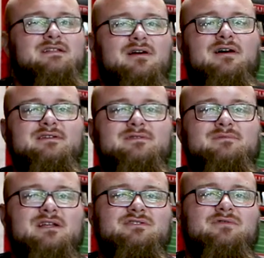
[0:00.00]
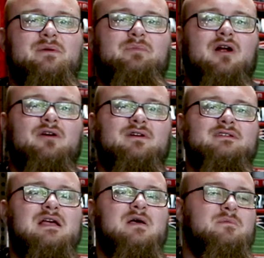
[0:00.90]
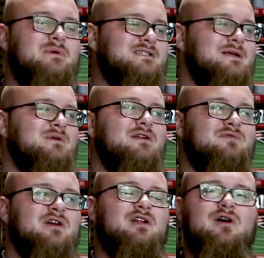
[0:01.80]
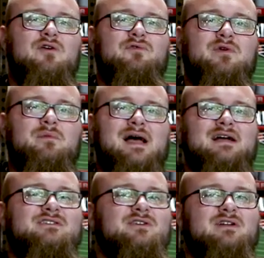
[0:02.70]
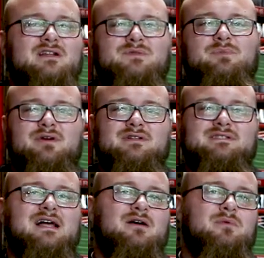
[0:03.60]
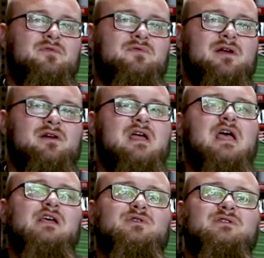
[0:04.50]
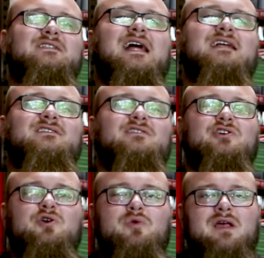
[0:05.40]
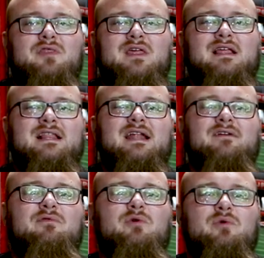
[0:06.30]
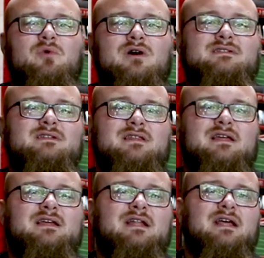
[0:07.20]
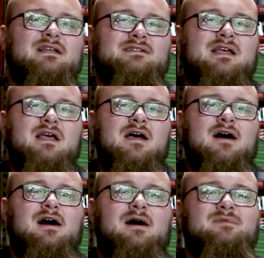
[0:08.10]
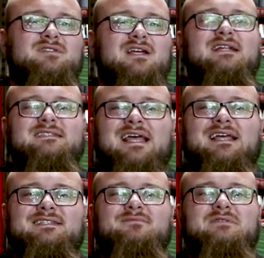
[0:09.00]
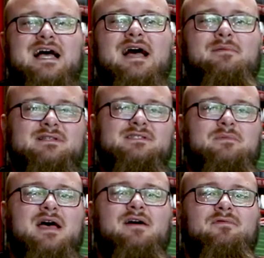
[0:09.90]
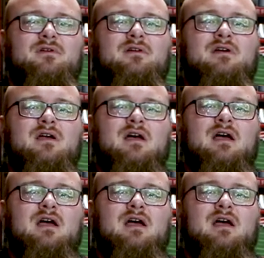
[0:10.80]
That's awesome. That's great progress. But typically, if you're going to go for a max, you're going to experience that elbow flare. So it's not such a quick thing that everyone wants to think it is. It's going to take some time and some effort.